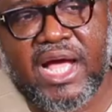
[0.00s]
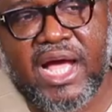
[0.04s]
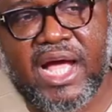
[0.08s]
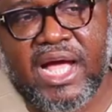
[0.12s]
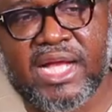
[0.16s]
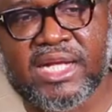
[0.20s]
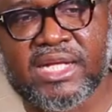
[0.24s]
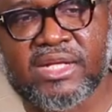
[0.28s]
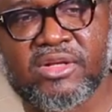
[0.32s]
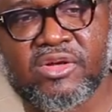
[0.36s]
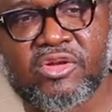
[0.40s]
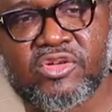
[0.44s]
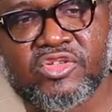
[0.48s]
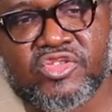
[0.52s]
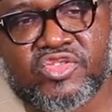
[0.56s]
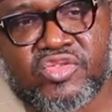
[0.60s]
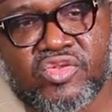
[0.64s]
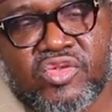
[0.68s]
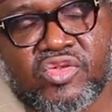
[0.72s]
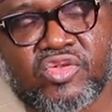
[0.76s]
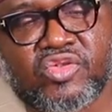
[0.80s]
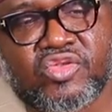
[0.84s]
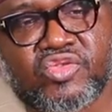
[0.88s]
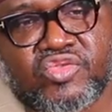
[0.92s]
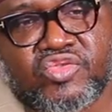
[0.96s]
and
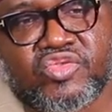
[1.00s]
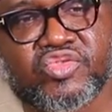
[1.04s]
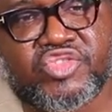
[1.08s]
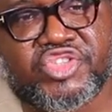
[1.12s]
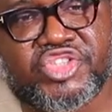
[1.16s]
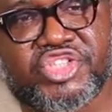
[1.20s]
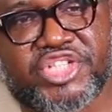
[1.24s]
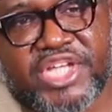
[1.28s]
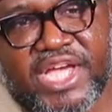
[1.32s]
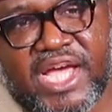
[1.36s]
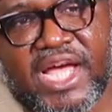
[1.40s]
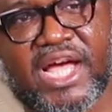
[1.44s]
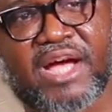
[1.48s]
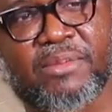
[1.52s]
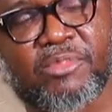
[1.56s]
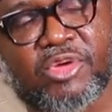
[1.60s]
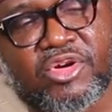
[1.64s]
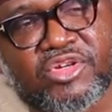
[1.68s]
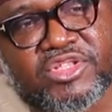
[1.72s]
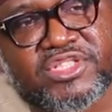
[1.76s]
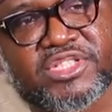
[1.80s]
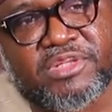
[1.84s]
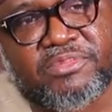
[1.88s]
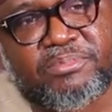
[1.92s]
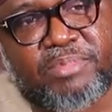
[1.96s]
also to share
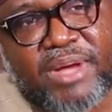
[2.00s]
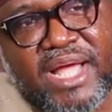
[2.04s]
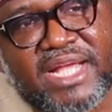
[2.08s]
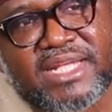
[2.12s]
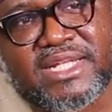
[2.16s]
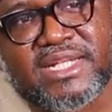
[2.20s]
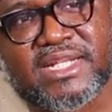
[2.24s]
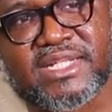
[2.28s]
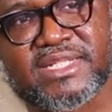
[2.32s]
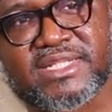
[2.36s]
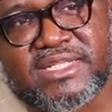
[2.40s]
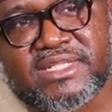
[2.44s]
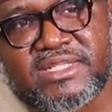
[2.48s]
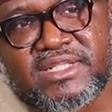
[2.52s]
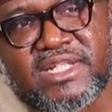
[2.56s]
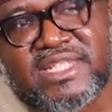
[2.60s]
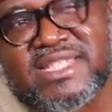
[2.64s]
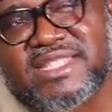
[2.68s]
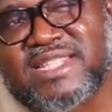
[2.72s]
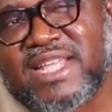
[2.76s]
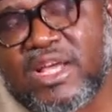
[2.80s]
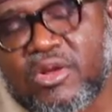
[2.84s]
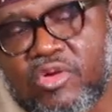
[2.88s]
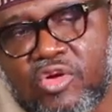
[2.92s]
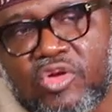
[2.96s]
amongst the partners, the
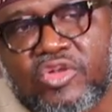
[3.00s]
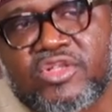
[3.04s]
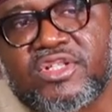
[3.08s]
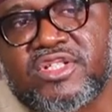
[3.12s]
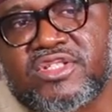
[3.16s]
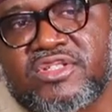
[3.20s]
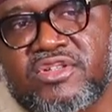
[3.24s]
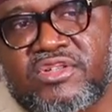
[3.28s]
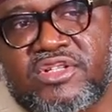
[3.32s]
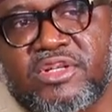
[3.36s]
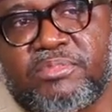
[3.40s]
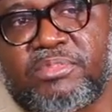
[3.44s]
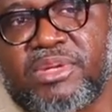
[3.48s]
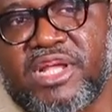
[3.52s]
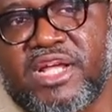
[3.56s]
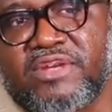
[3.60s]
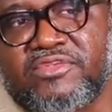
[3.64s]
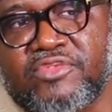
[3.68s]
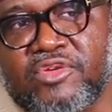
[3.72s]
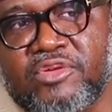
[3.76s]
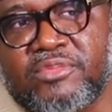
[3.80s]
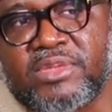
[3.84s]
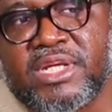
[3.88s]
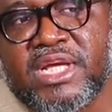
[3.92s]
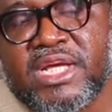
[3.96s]
stakeholders on the
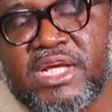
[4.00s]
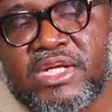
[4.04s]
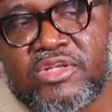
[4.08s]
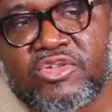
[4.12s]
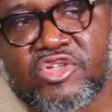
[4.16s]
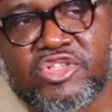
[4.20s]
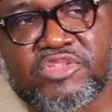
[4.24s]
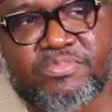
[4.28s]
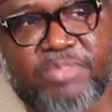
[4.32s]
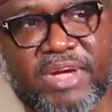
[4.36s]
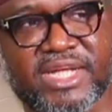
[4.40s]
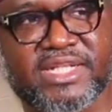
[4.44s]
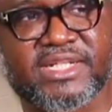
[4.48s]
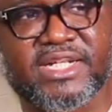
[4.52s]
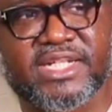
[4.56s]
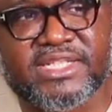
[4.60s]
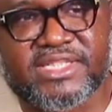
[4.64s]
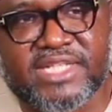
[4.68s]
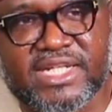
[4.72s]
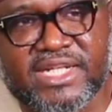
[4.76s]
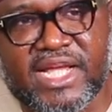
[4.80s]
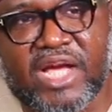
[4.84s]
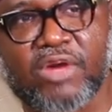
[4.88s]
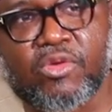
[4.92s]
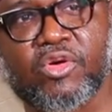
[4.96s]
platform, those partners
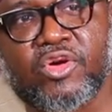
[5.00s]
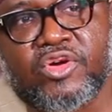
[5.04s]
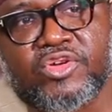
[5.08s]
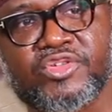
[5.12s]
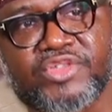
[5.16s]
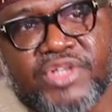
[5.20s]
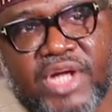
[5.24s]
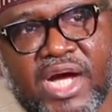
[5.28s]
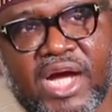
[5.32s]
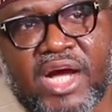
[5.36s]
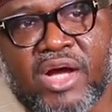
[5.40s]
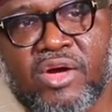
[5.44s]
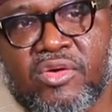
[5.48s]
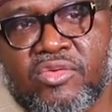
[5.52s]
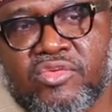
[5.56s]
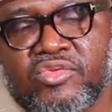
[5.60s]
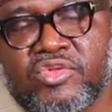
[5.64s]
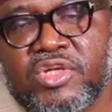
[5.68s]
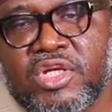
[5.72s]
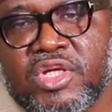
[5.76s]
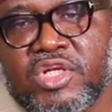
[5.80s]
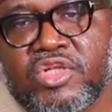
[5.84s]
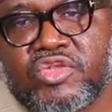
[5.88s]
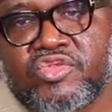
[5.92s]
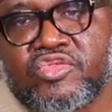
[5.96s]
that are going
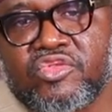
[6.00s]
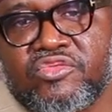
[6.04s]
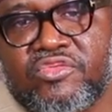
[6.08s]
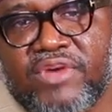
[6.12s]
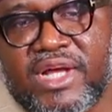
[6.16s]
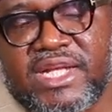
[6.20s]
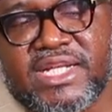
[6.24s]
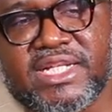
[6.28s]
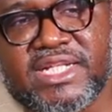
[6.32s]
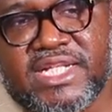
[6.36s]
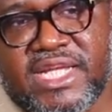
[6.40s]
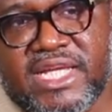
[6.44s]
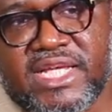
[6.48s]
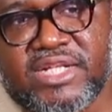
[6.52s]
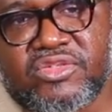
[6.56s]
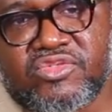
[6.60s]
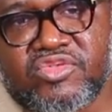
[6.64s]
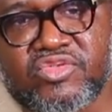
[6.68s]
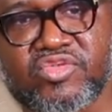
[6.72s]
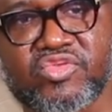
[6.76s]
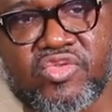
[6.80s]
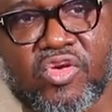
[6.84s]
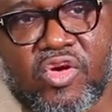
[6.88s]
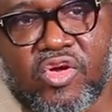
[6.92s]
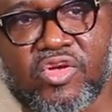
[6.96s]
around to validate, to
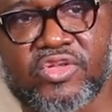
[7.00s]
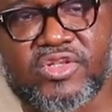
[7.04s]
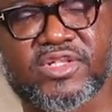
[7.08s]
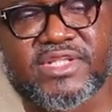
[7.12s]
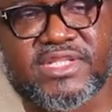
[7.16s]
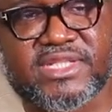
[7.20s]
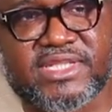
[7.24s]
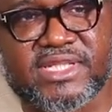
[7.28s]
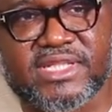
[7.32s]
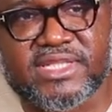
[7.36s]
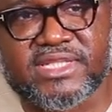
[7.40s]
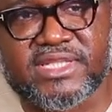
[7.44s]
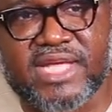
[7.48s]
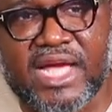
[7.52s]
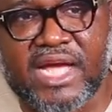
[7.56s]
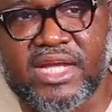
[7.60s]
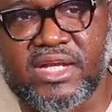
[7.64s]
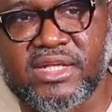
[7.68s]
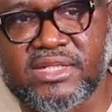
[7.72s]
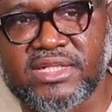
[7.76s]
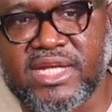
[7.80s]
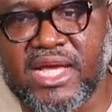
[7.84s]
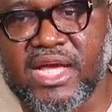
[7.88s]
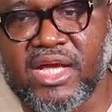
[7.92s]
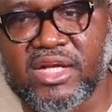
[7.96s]
do all those things. They
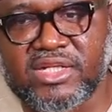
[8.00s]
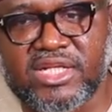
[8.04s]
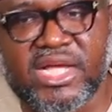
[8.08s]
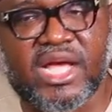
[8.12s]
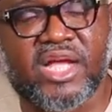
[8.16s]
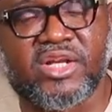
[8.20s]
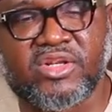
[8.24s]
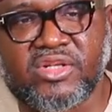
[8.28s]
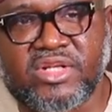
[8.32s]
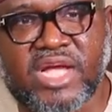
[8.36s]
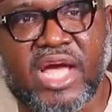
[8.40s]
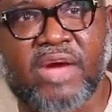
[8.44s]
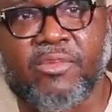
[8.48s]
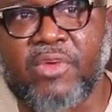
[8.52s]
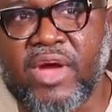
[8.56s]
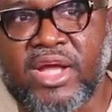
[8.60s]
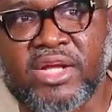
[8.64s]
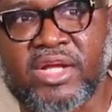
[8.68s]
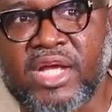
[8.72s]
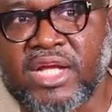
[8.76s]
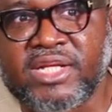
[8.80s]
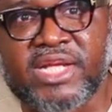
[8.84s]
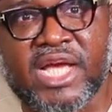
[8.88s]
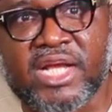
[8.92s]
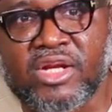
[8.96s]
are
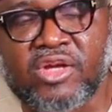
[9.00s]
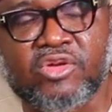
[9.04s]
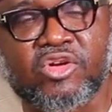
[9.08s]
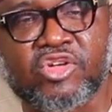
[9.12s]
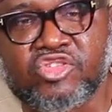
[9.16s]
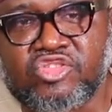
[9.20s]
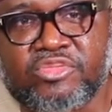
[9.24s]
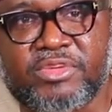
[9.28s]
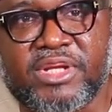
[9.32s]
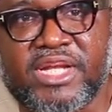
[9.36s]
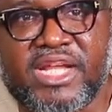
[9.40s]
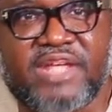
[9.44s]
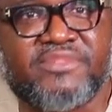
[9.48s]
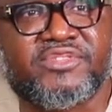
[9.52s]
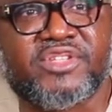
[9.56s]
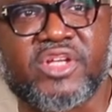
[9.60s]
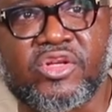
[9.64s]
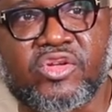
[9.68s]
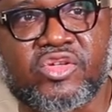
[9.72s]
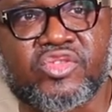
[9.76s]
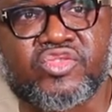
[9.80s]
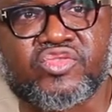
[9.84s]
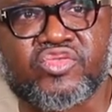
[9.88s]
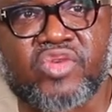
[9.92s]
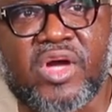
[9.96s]
not going to be left
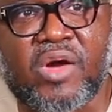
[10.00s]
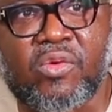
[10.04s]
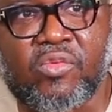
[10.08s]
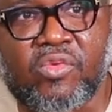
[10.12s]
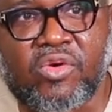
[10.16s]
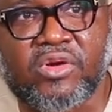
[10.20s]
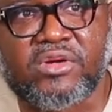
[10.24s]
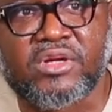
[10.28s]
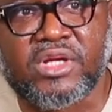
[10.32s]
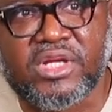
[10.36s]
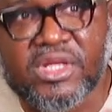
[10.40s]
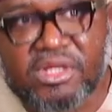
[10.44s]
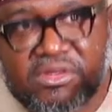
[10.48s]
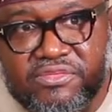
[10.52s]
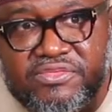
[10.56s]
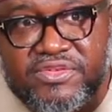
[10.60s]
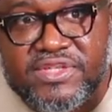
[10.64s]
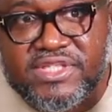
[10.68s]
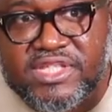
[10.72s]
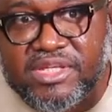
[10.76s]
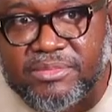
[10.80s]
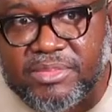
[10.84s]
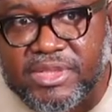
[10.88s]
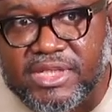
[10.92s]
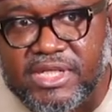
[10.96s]
alone to and work fi
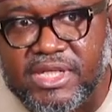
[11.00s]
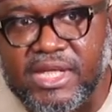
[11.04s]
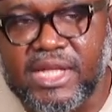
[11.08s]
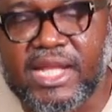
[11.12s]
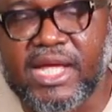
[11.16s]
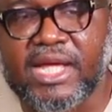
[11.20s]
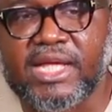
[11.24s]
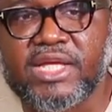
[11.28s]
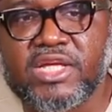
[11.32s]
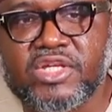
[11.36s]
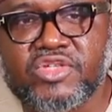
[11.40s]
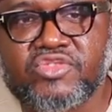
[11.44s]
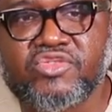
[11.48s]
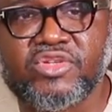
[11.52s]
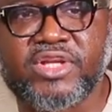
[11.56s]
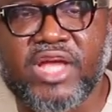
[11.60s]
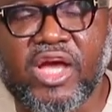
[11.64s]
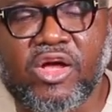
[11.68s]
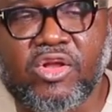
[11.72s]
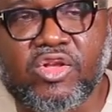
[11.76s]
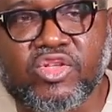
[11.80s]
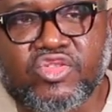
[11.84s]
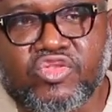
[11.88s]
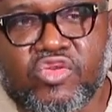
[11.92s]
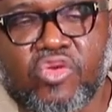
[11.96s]
sabilillah. So they
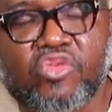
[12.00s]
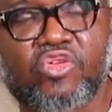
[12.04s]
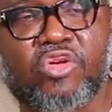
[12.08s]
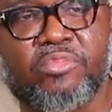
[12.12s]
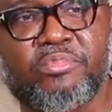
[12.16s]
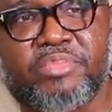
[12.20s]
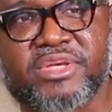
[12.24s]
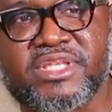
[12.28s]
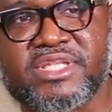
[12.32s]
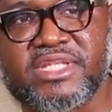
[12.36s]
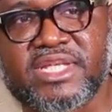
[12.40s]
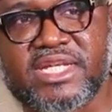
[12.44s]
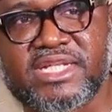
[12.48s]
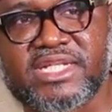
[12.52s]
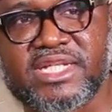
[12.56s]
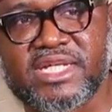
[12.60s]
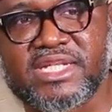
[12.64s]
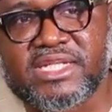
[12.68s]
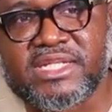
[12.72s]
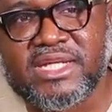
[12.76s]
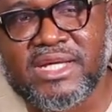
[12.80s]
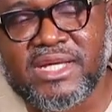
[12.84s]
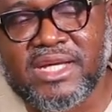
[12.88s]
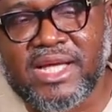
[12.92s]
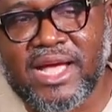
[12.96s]
are also
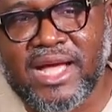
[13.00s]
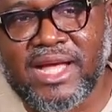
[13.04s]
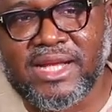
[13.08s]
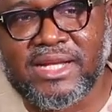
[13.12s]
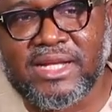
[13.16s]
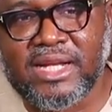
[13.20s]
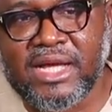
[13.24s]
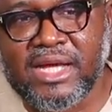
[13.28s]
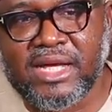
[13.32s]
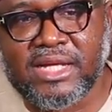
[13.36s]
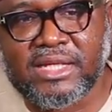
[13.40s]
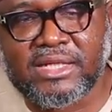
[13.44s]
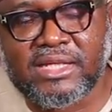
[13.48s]
compensated, and